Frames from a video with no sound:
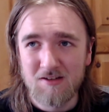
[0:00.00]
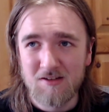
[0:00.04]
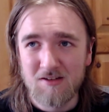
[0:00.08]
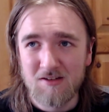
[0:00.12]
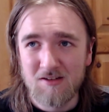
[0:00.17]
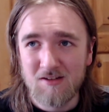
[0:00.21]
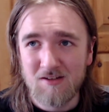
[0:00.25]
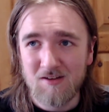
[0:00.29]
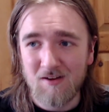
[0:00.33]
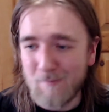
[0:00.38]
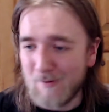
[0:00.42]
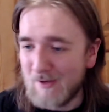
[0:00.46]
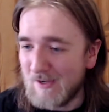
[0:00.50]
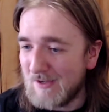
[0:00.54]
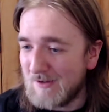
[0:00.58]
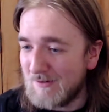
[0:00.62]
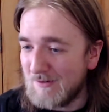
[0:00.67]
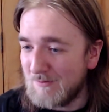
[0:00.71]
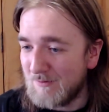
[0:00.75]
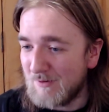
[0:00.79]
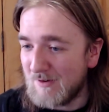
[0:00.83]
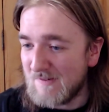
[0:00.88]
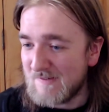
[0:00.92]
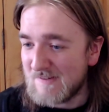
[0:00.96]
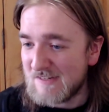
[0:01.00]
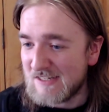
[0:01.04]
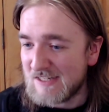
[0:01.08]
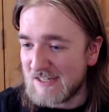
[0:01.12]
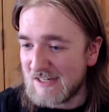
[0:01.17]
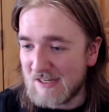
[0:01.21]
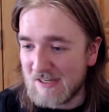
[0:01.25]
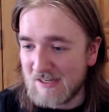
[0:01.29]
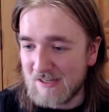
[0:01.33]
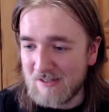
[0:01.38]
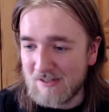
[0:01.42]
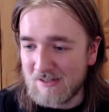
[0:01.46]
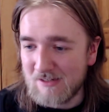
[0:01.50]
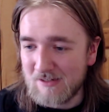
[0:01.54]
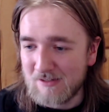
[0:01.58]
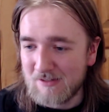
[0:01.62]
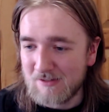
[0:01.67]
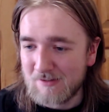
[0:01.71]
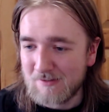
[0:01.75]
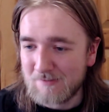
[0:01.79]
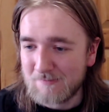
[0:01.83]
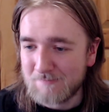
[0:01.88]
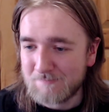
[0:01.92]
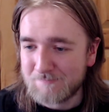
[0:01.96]
I mean, we've seen
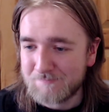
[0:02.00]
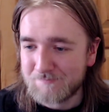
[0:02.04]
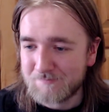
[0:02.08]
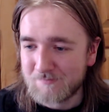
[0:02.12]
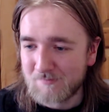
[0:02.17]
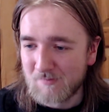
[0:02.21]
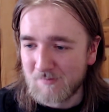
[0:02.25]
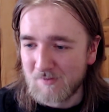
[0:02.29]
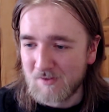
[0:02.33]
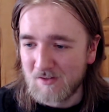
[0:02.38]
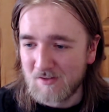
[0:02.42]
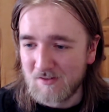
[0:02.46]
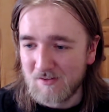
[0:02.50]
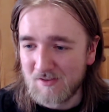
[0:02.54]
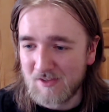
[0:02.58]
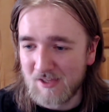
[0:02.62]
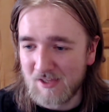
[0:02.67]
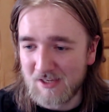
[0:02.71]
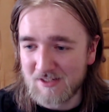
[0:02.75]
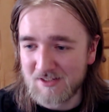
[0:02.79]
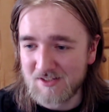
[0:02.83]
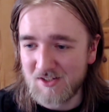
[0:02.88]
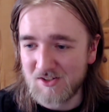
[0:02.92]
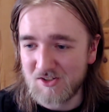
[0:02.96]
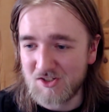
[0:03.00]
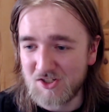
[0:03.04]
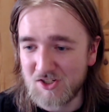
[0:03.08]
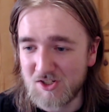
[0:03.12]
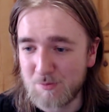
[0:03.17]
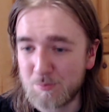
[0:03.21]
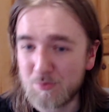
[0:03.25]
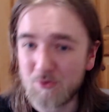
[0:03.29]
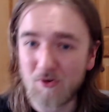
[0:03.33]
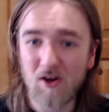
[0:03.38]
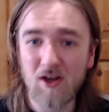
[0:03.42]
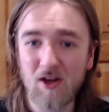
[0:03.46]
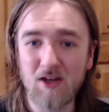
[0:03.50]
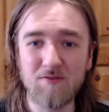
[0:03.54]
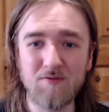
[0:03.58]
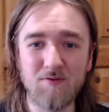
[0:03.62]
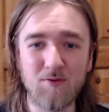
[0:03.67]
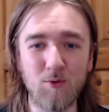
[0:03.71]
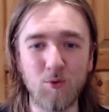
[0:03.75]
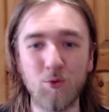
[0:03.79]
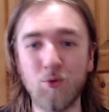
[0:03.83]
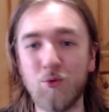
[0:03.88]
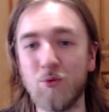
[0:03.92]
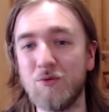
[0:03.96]
things such as
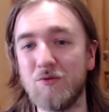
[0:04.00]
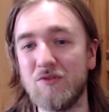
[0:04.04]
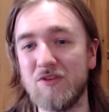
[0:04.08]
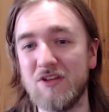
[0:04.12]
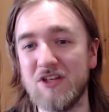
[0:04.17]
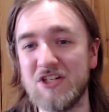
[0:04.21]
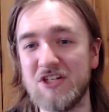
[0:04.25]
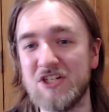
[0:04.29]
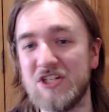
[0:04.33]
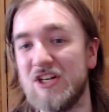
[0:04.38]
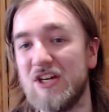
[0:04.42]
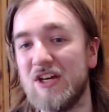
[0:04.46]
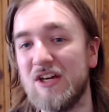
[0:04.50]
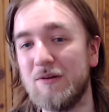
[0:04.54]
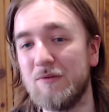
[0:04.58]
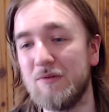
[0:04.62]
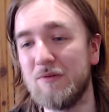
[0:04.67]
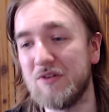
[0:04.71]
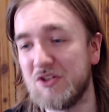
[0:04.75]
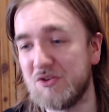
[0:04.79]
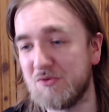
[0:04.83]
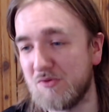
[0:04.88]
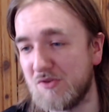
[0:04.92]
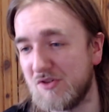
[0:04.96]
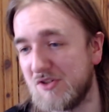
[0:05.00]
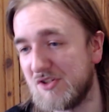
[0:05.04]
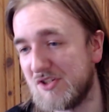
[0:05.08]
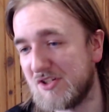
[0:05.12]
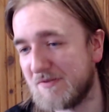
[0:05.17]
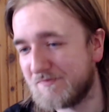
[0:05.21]
Prideful this year, which was